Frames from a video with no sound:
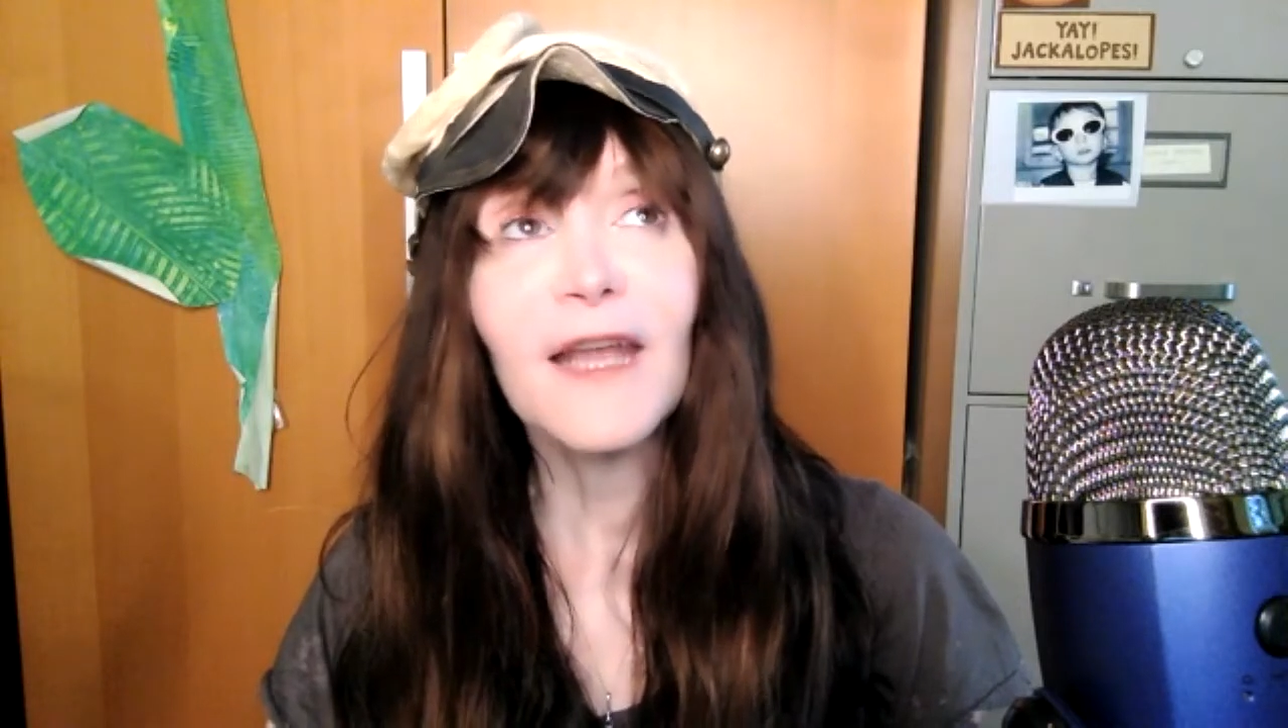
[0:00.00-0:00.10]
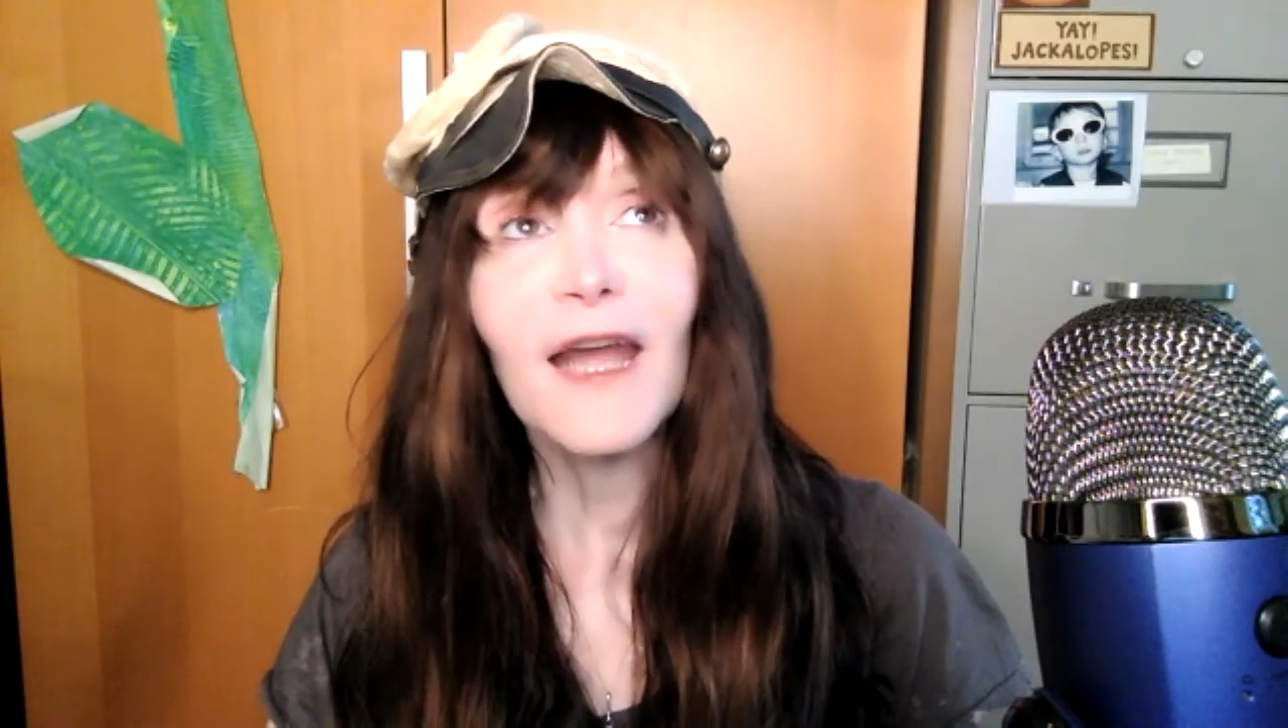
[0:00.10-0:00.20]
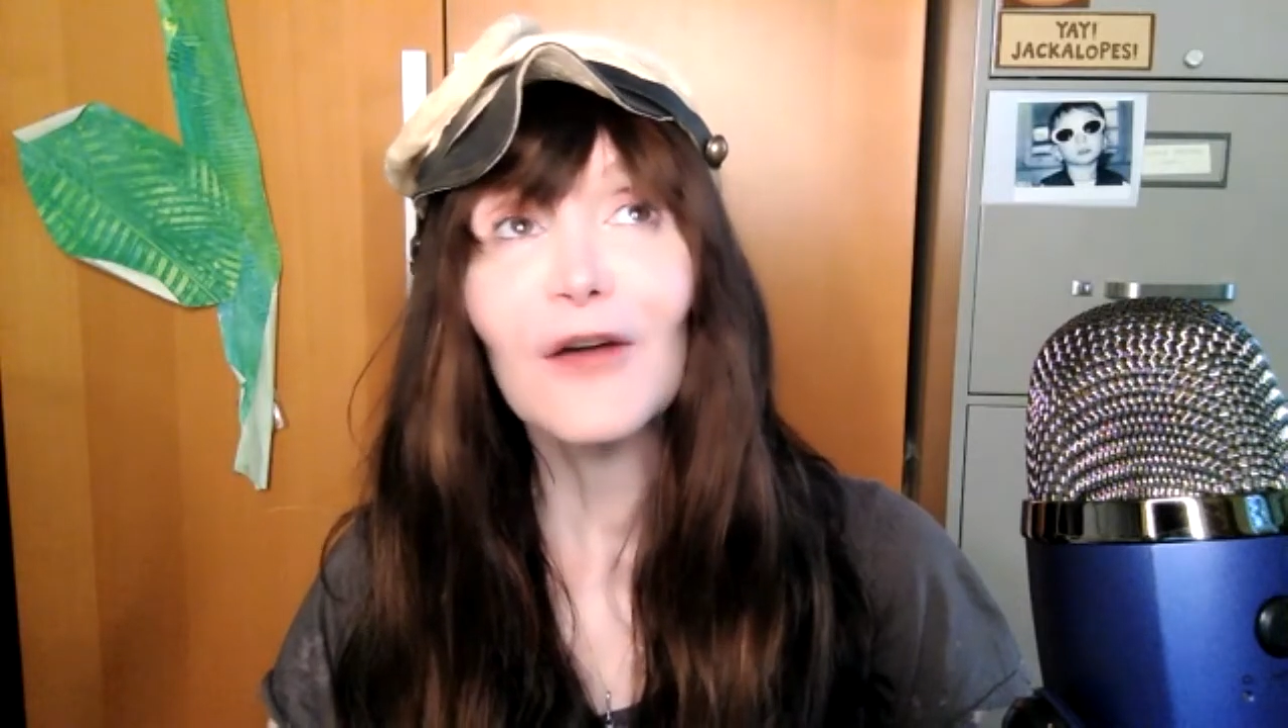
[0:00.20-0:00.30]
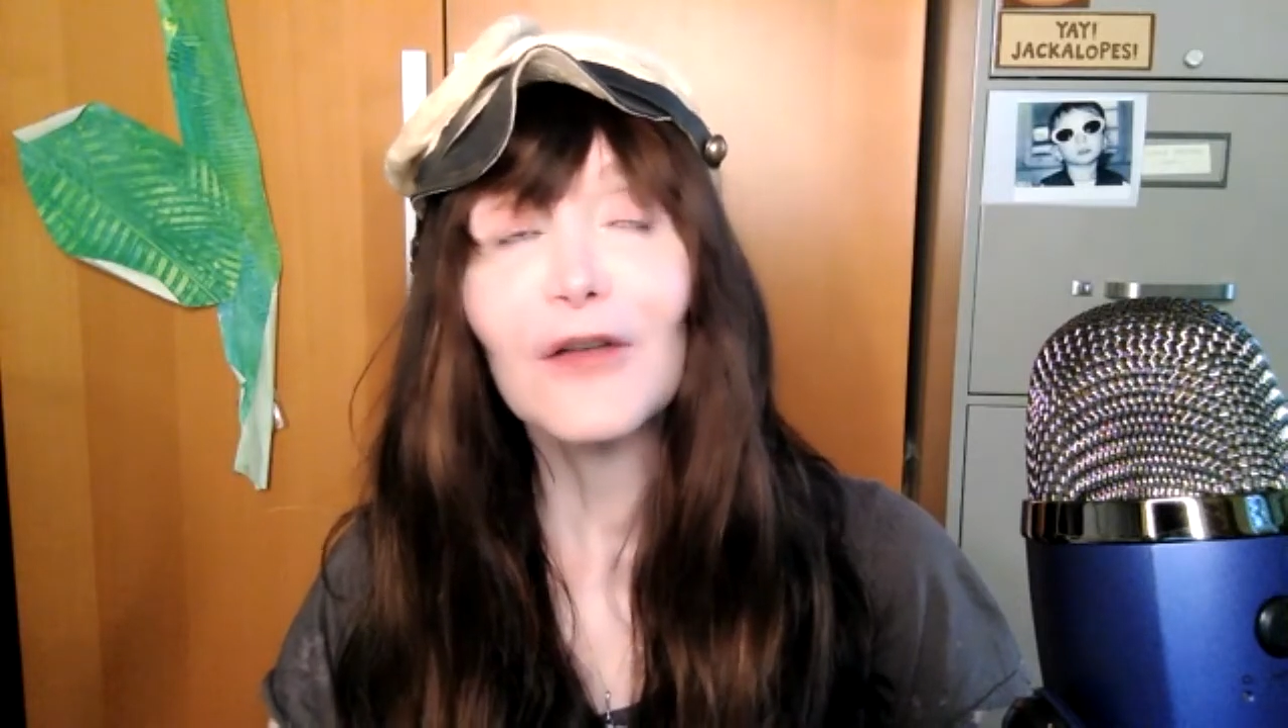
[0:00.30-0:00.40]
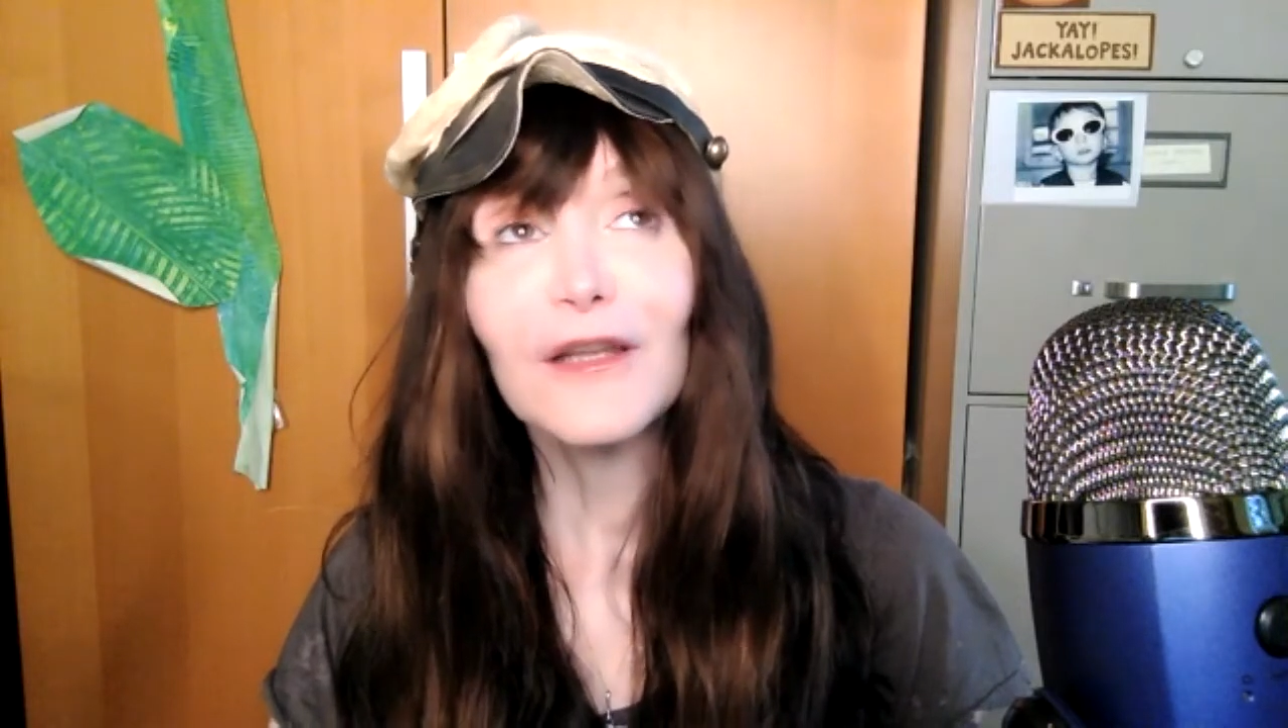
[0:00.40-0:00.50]

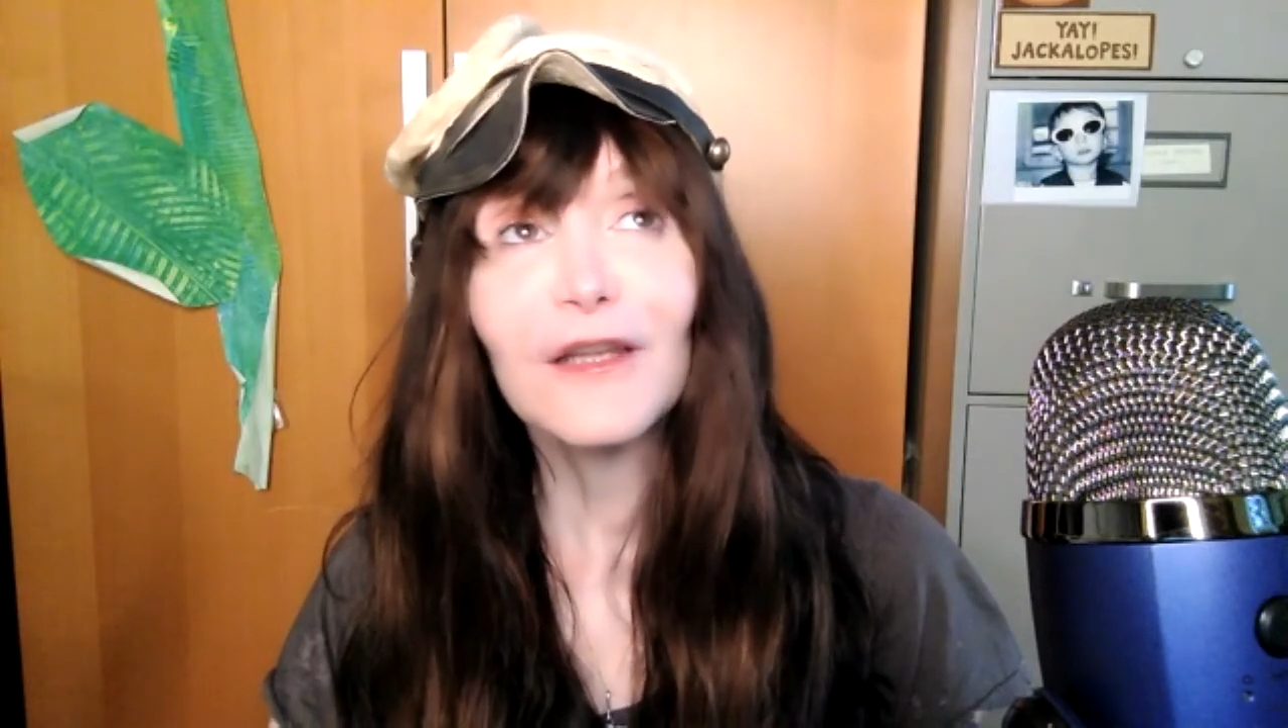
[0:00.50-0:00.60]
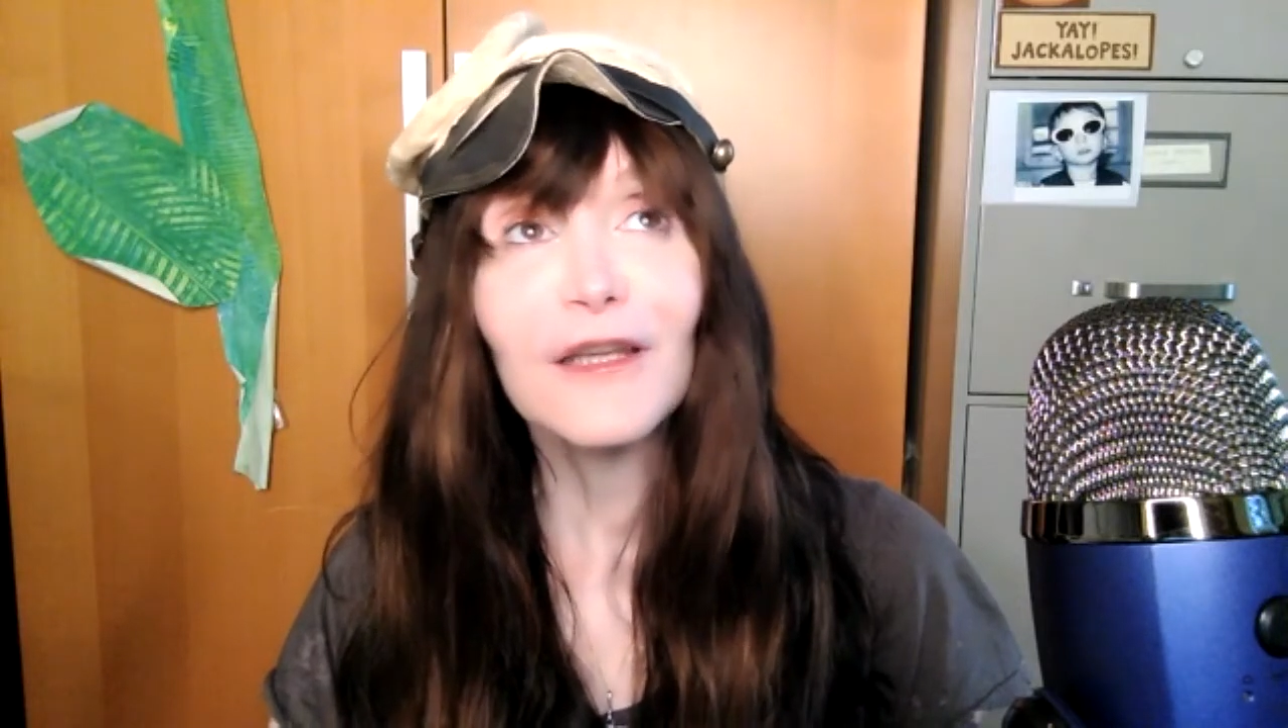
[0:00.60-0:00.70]
out and